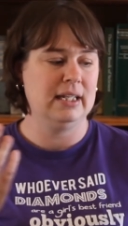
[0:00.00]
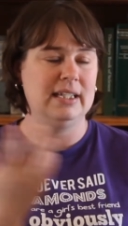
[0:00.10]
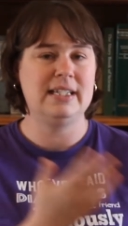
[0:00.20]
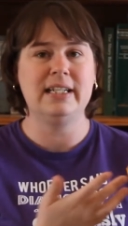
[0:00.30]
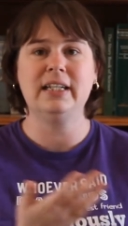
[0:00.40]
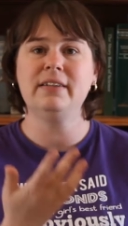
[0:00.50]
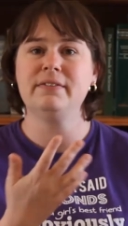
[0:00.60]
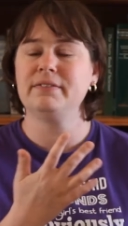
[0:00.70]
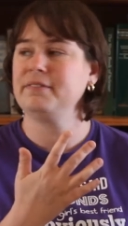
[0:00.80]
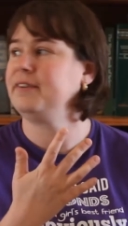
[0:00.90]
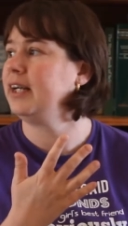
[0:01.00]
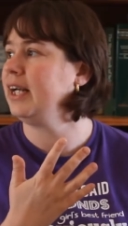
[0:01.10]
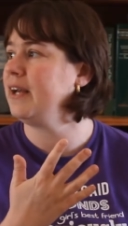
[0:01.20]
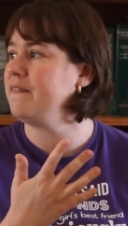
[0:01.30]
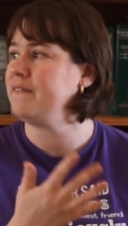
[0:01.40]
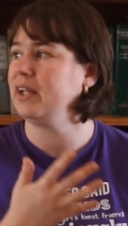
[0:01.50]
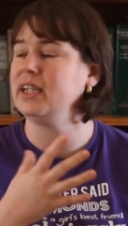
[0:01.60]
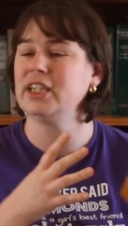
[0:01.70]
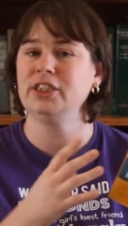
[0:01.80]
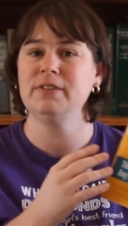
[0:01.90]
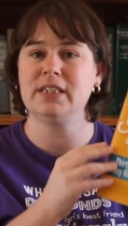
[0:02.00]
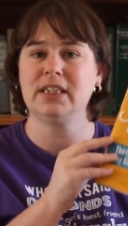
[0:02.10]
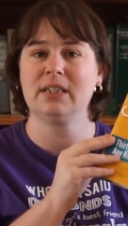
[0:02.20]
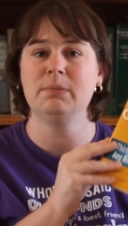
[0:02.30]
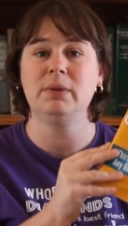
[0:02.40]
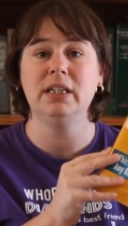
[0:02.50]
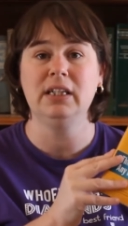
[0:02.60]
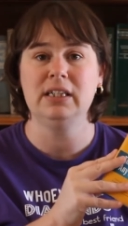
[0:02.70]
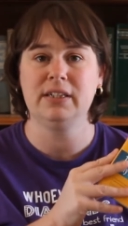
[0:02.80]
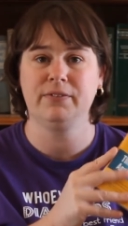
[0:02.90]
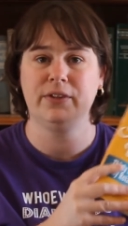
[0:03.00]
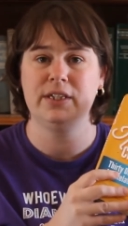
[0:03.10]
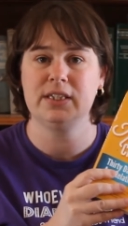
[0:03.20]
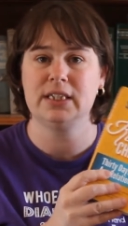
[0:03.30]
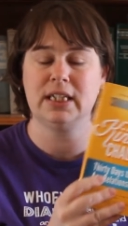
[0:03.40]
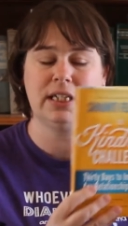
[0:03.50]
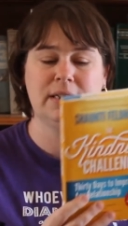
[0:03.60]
it felt like she was in a completely different